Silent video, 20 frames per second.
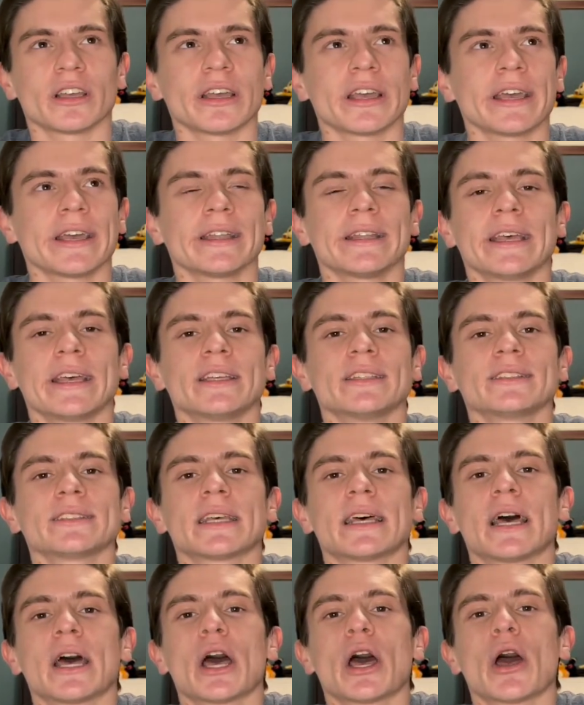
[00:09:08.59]
it is
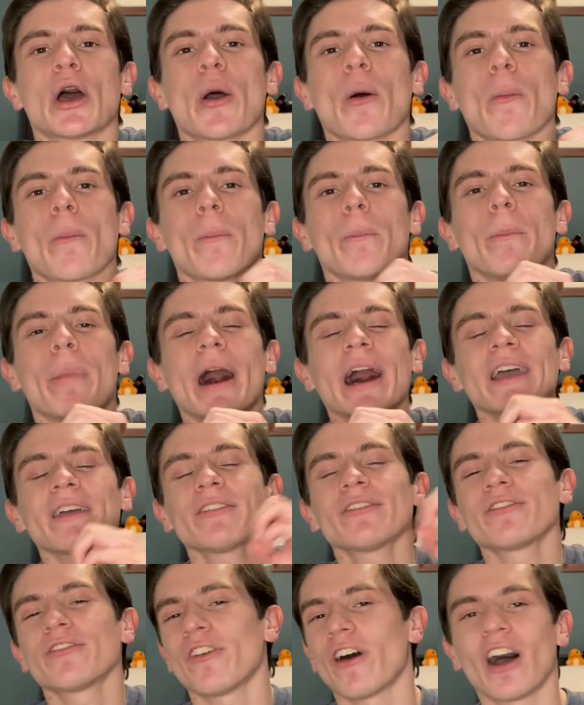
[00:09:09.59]
by
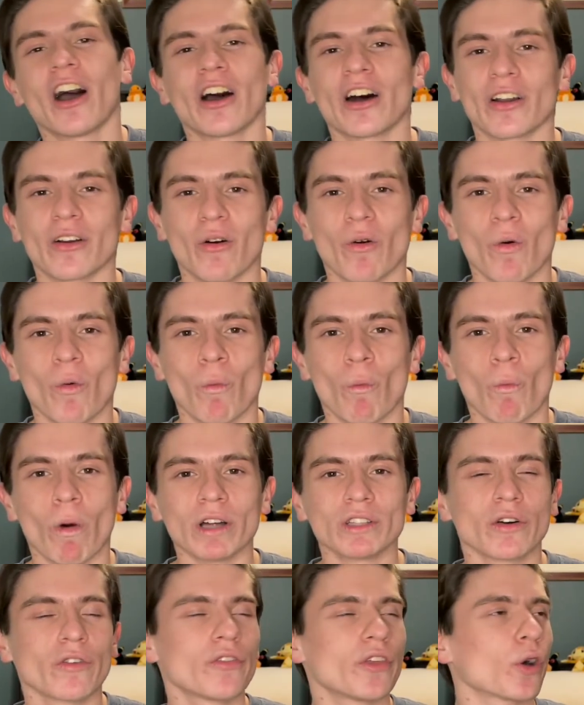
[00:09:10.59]
far
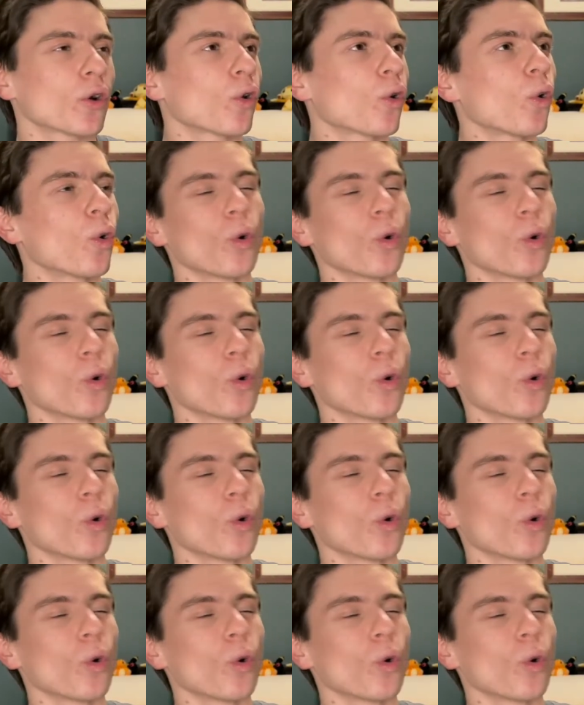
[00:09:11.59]
one of the